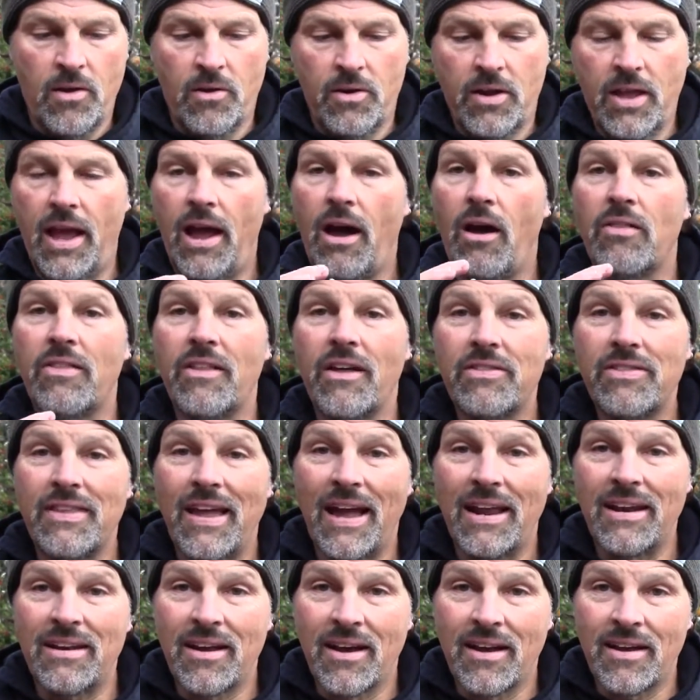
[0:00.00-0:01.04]
okay, I'll let
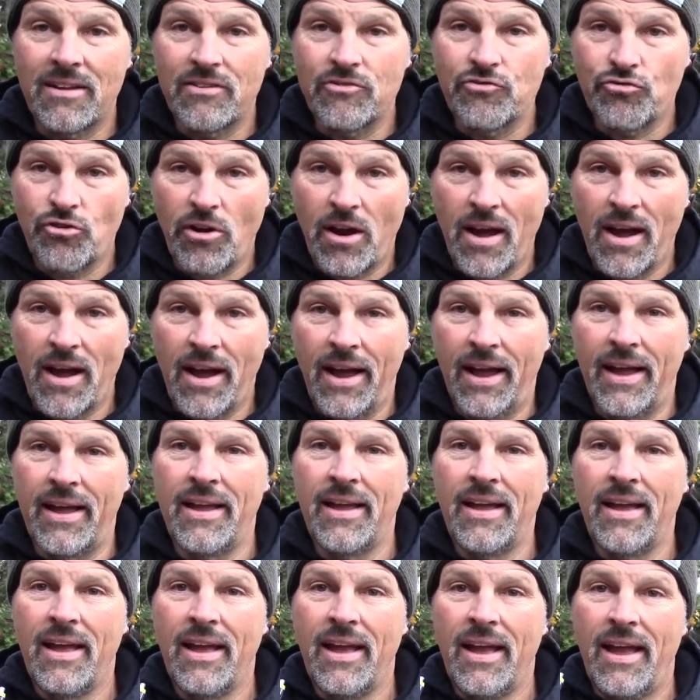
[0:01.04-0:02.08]
that knot
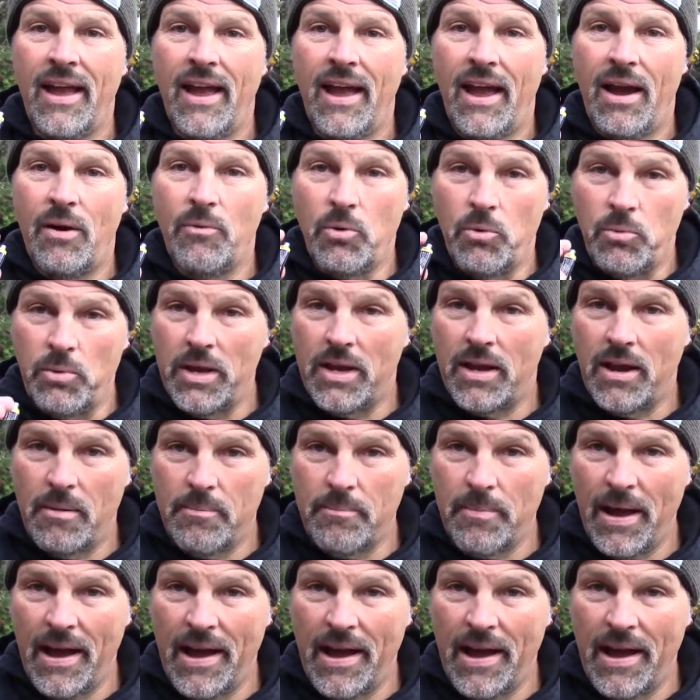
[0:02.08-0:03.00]
dry. And when we come